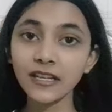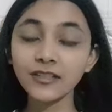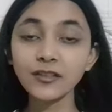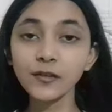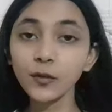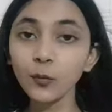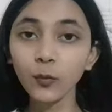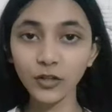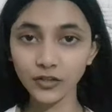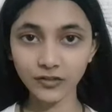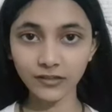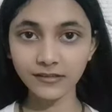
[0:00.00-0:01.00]
in two
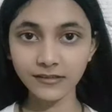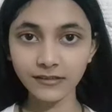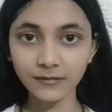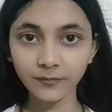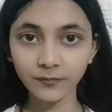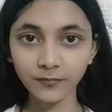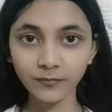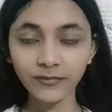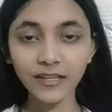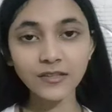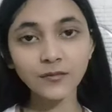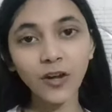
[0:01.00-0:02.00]
versions.
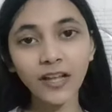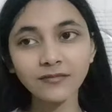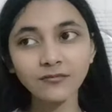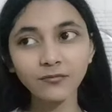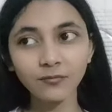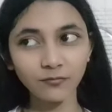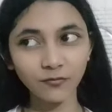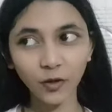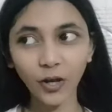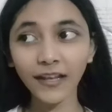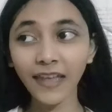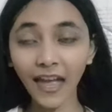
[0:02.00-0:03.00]
There's one for
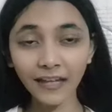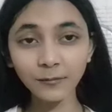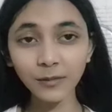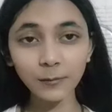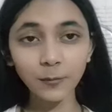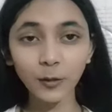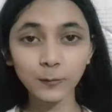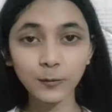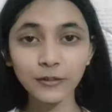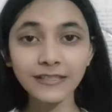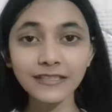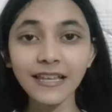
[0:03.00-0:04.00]
academic
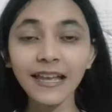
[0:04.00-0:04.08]
purpose